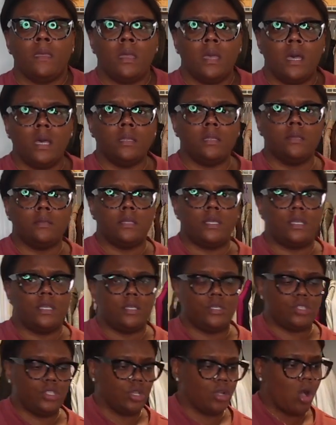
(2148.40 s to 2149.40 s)
other
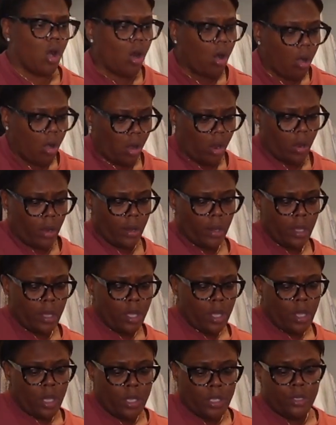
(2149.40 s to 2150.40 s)
things your car
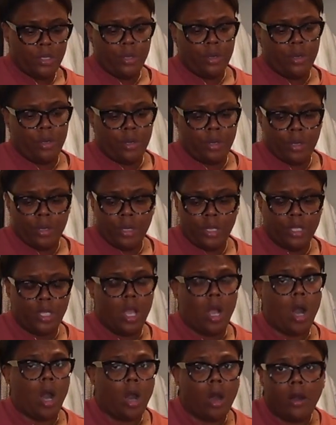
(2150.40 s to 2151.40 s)
your
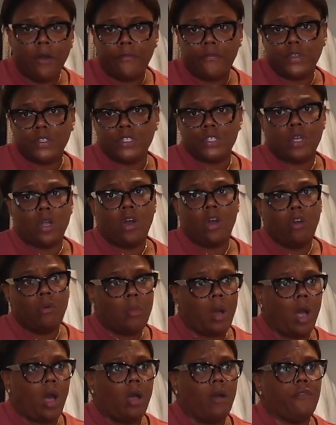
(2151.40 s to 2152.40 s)
your office your home
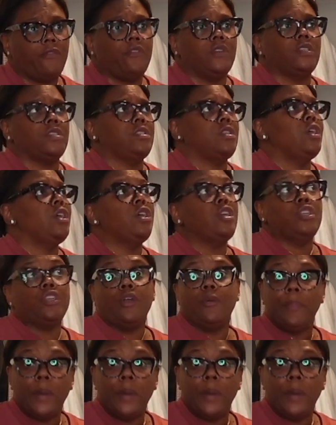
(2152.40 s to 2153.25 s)
office your